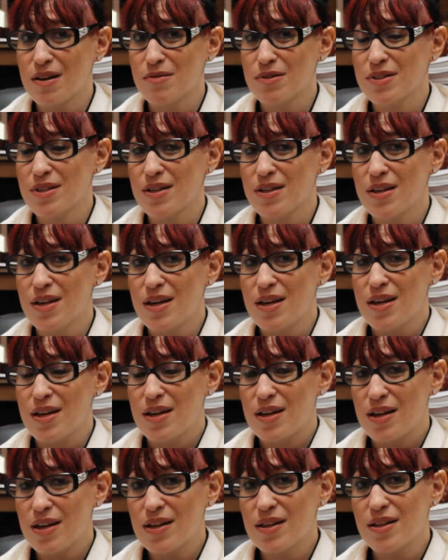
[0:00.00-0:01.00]
I was an
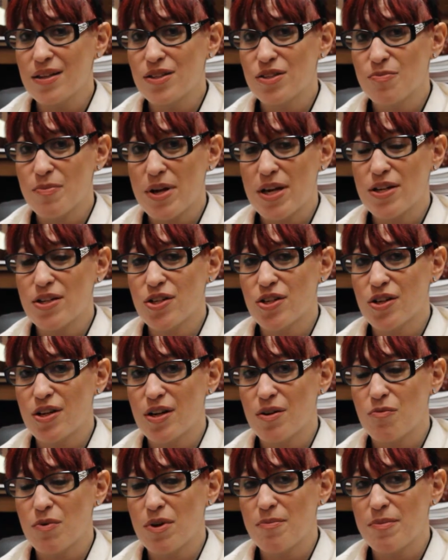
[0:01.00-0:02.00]
English major
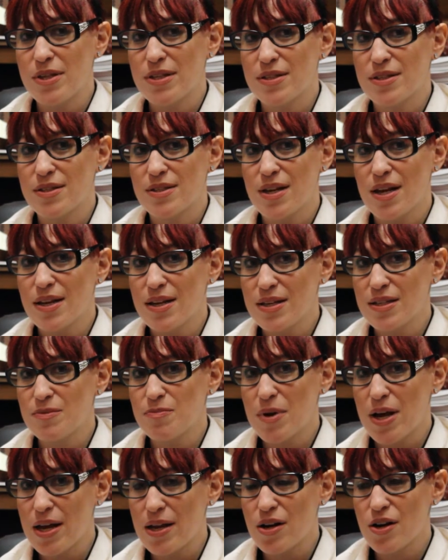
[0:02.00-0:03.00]
and women's
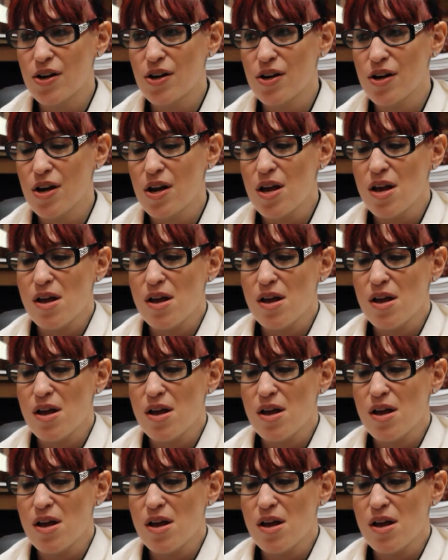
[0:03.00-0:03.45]
studies minor.